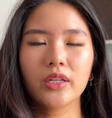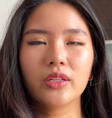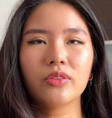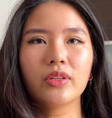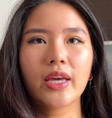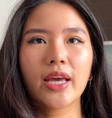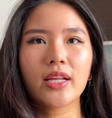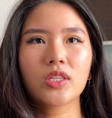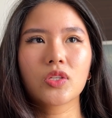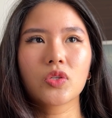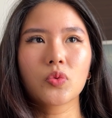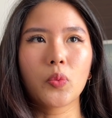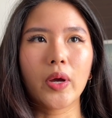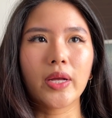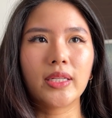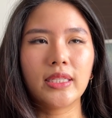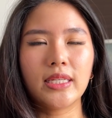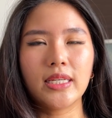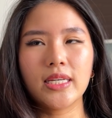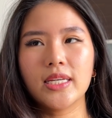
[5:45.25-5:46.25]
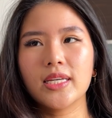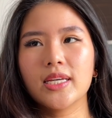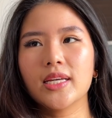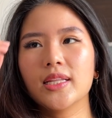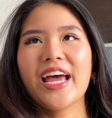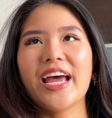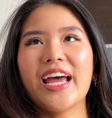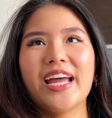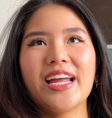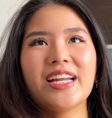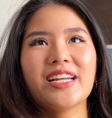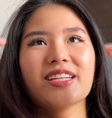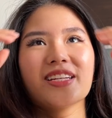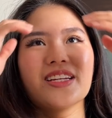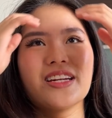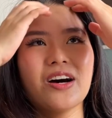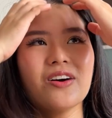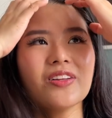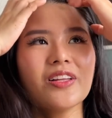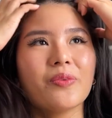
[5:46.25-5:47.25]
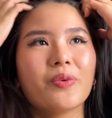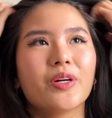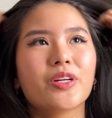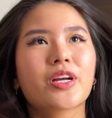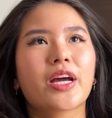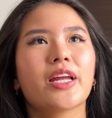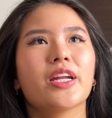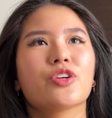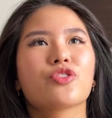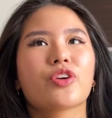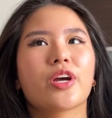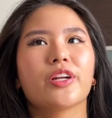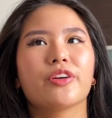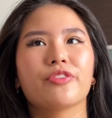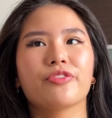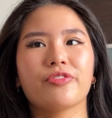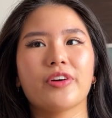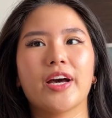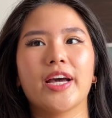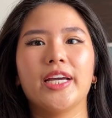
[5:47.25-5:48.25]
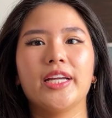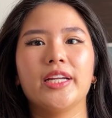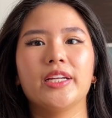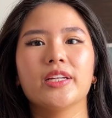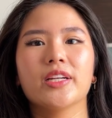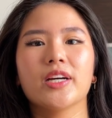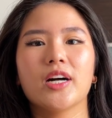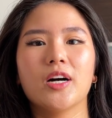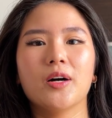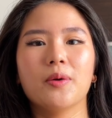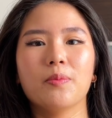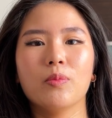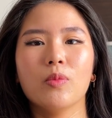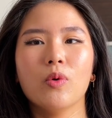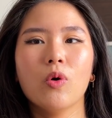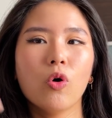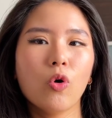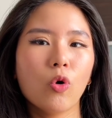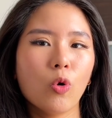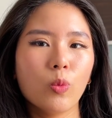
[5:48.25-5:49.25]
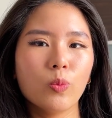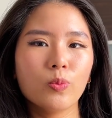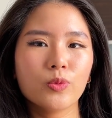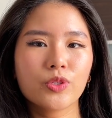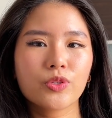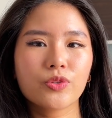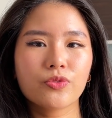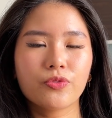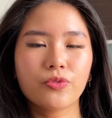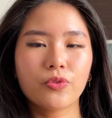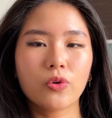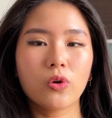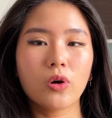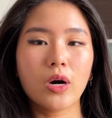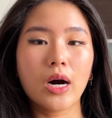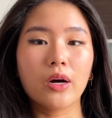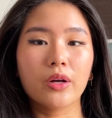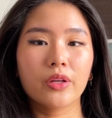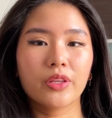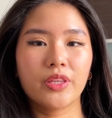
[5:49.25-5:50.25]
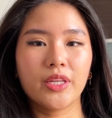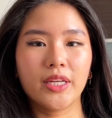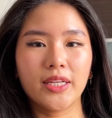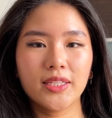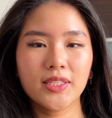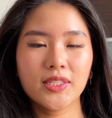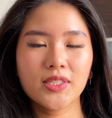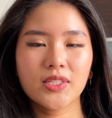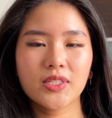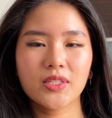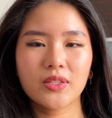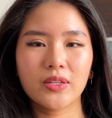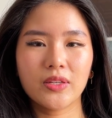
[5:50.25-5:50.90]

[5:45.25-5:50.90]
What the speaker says: You get sweaty, and now that we're kind of trying to find homes for our things,